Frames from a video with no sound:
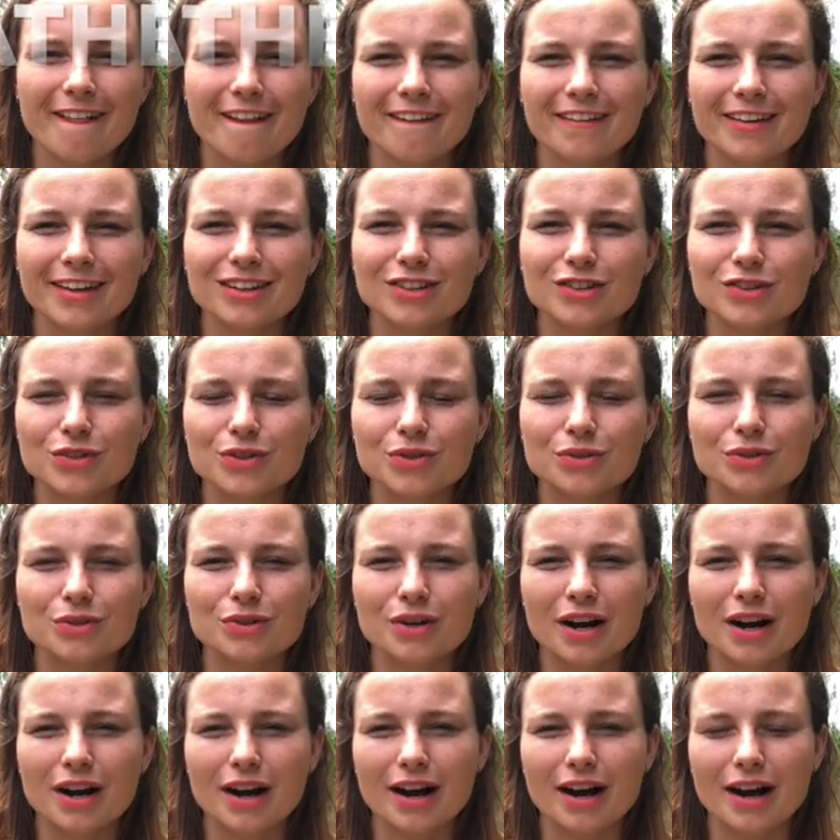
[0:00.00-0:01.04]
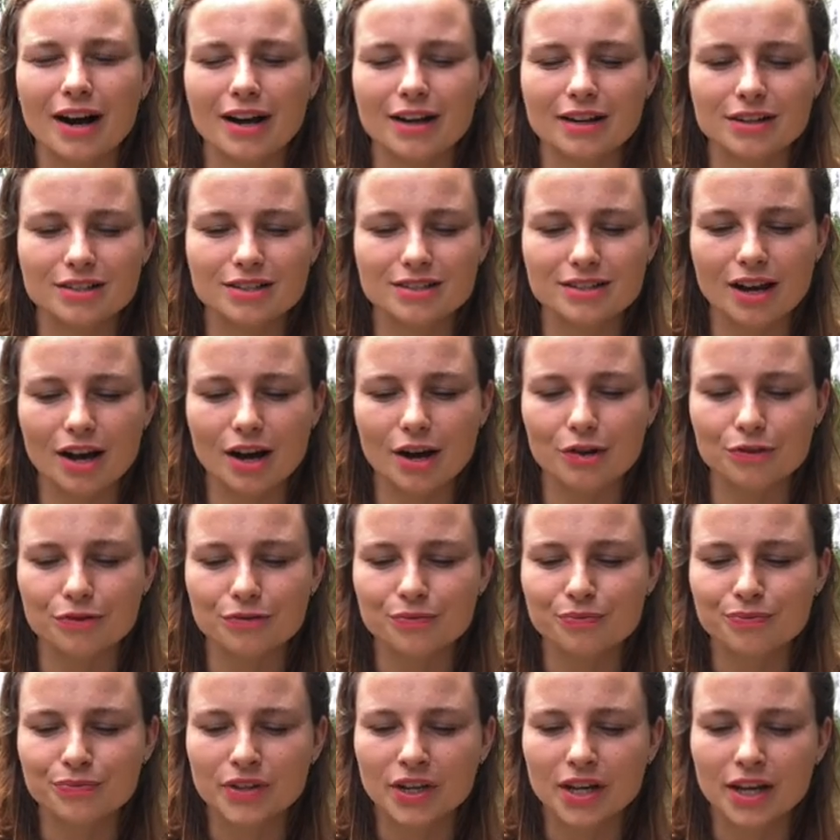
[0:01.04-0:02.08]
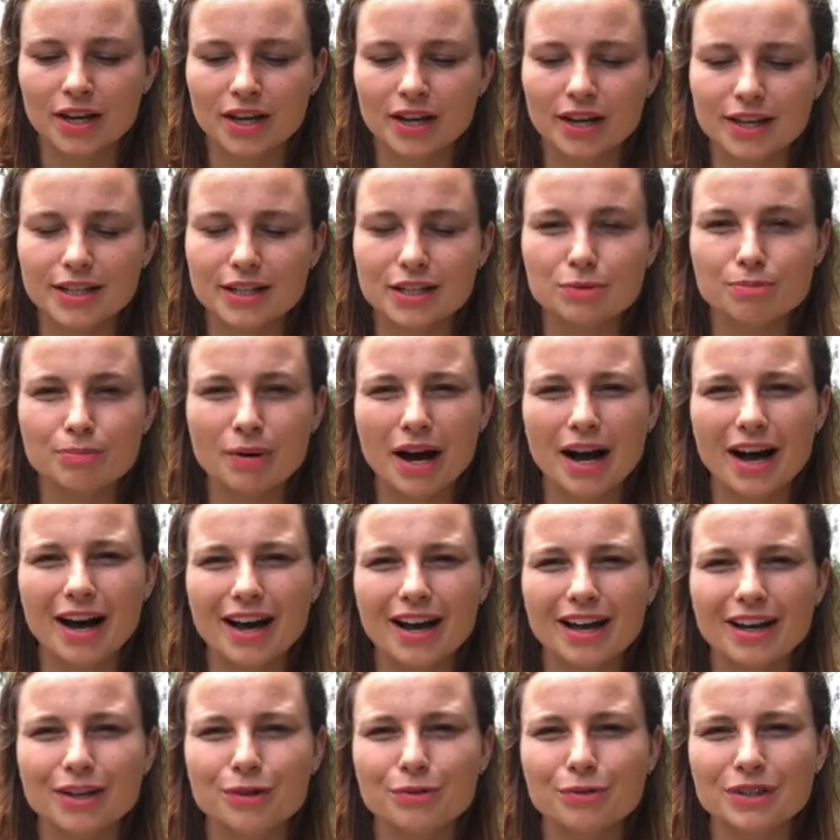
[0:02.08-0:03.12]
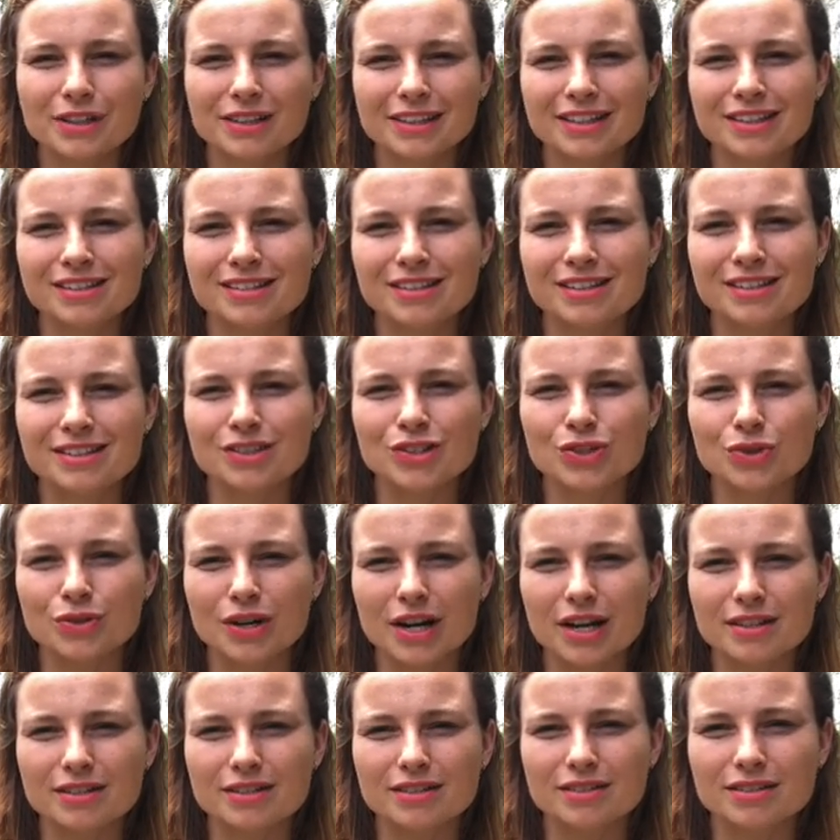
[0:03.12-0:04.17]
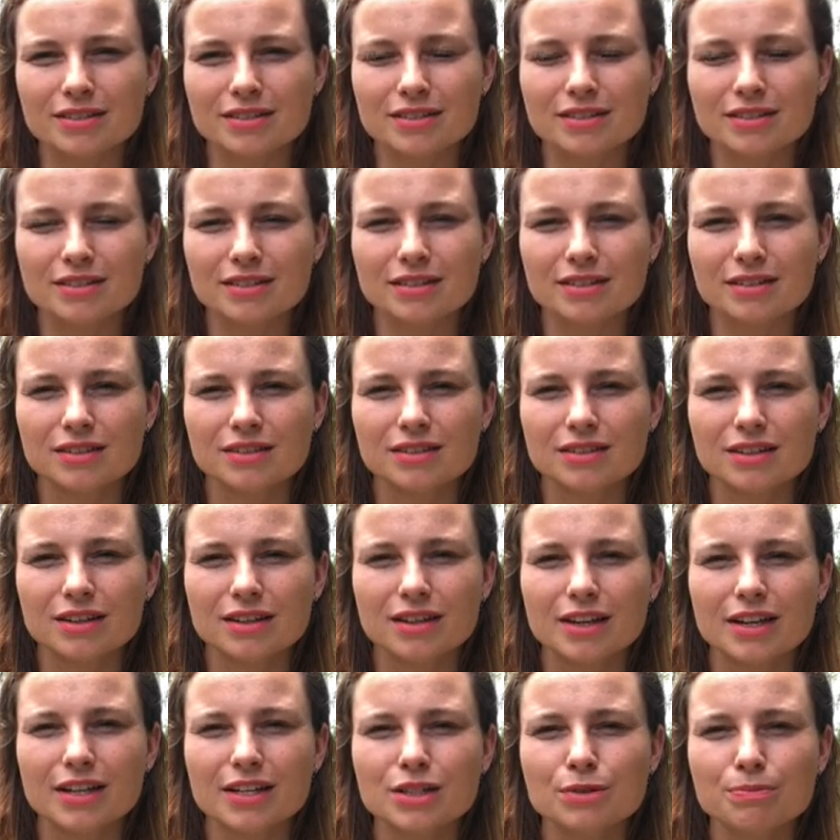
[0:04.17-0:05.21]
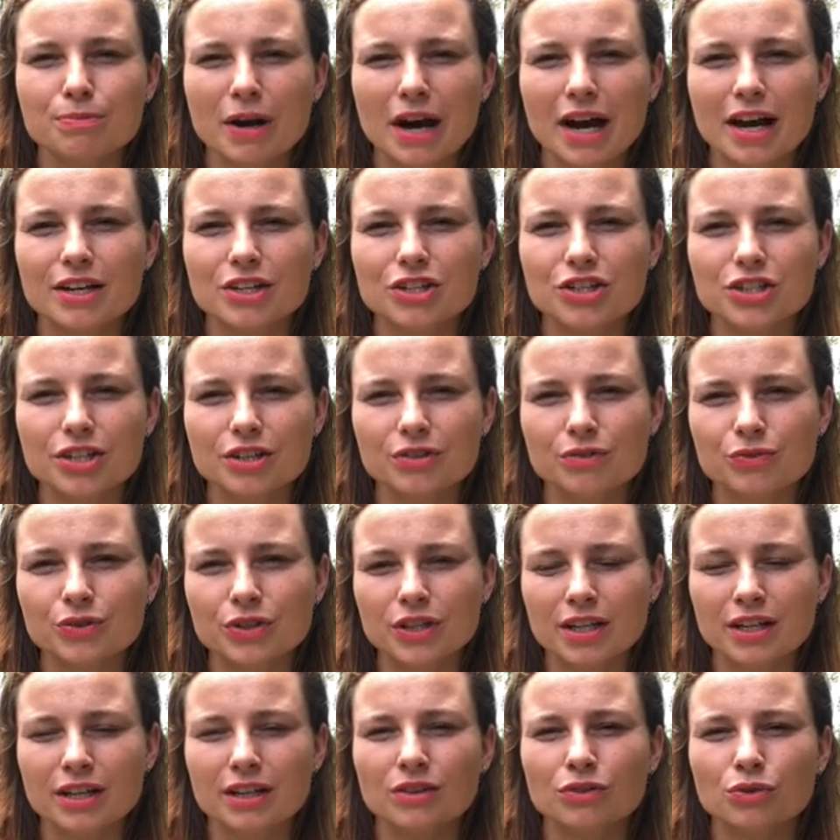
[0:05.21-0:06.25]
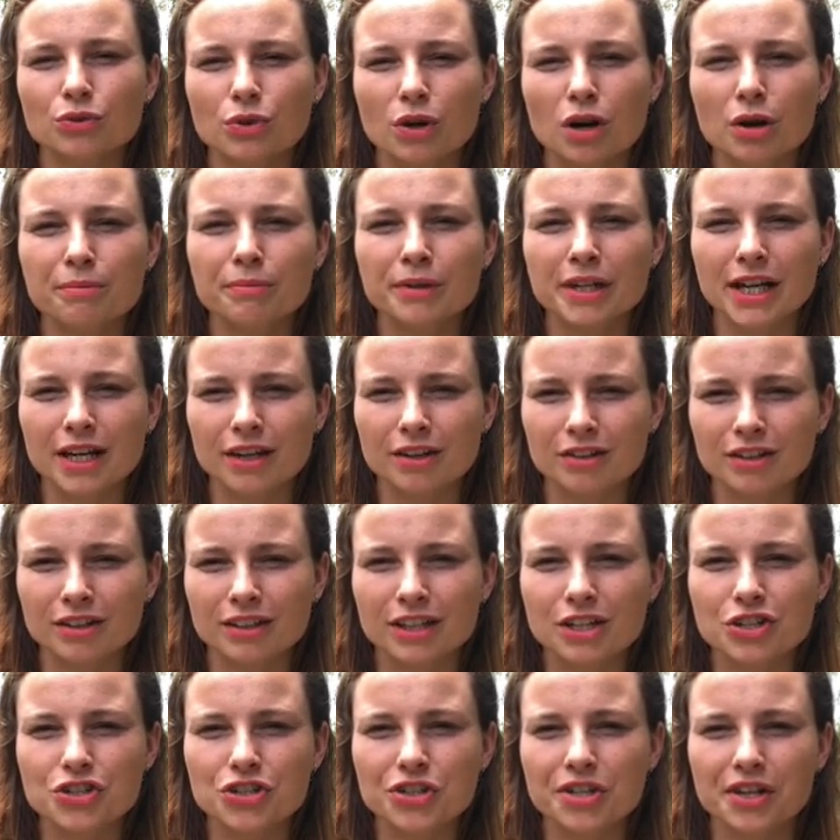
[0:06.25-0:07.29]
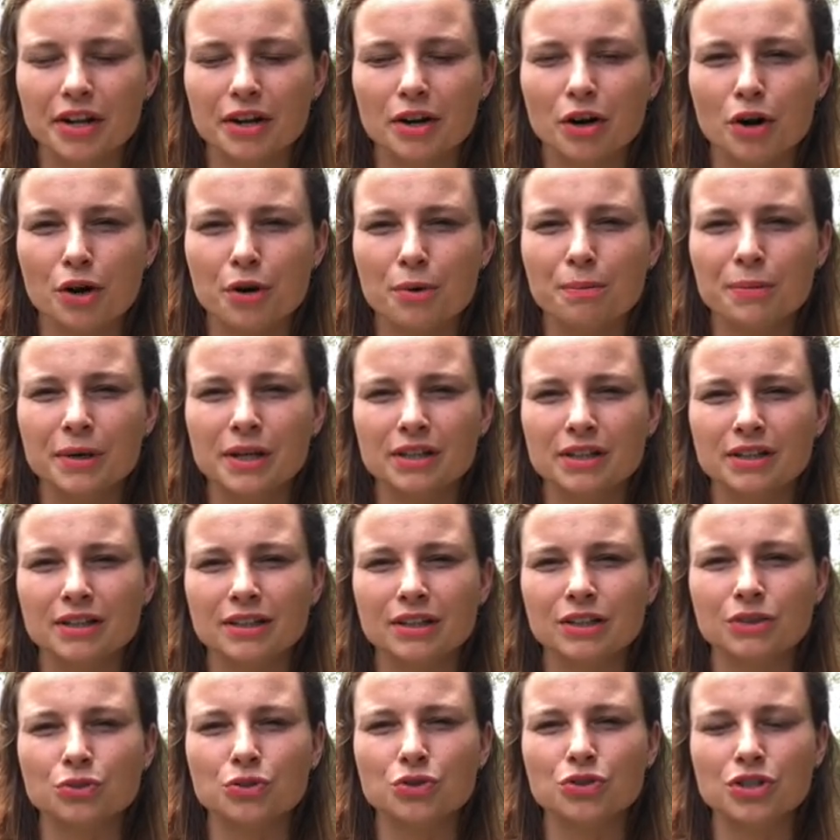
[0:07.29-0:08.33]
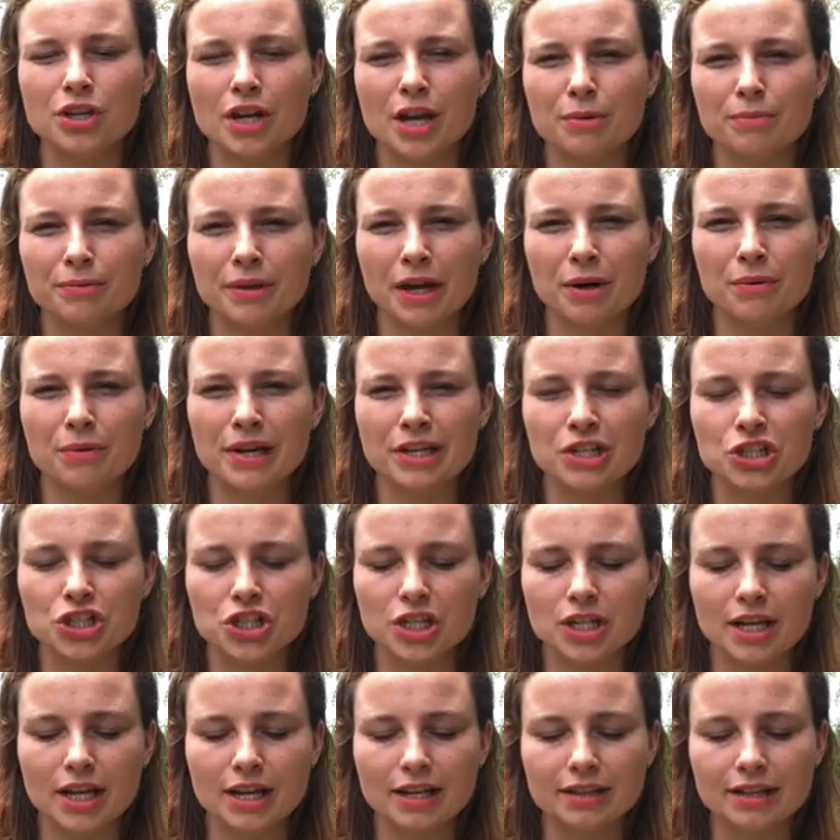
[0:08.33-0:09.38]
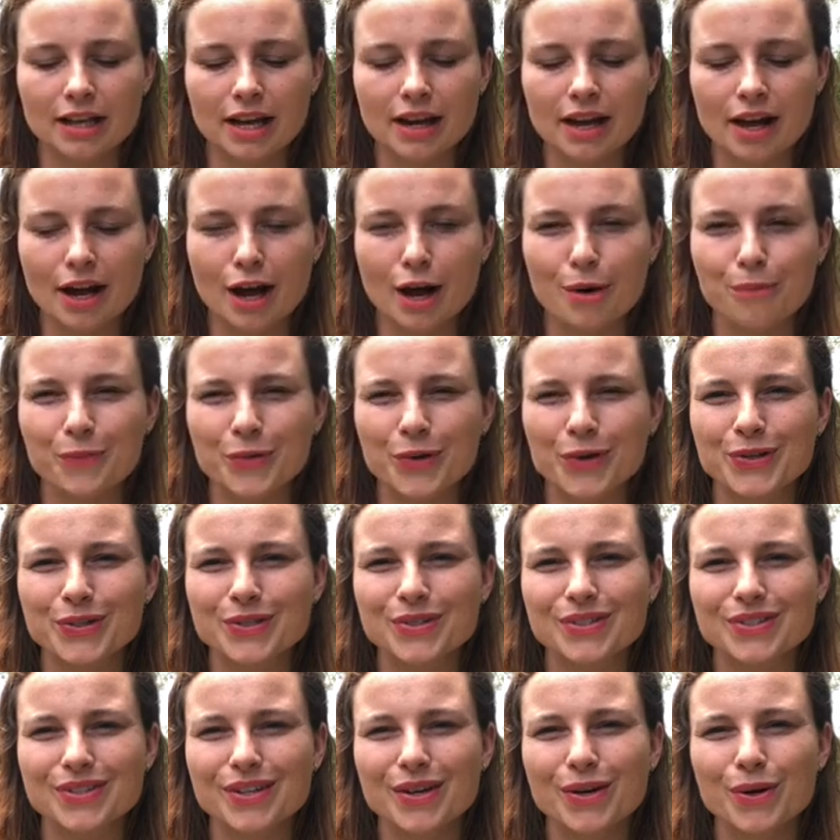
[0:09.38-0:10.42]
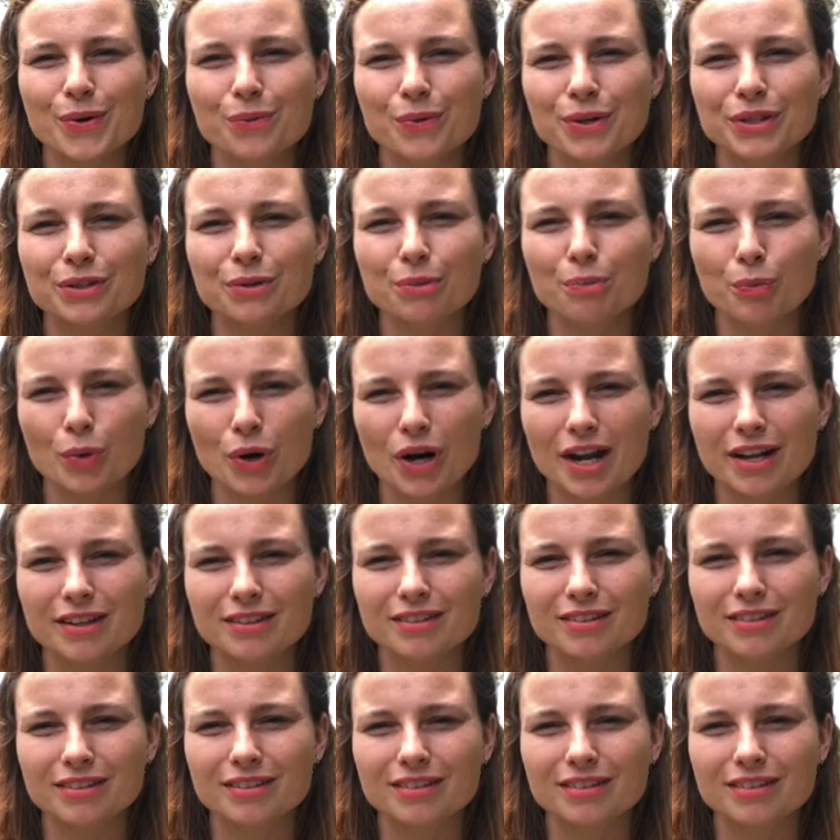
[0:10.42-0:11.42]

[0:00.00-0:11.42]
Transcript: into higher self? It's by releasing stress. It's by shifting into our metacognition and our ability to shape direction, and that happens with the breath.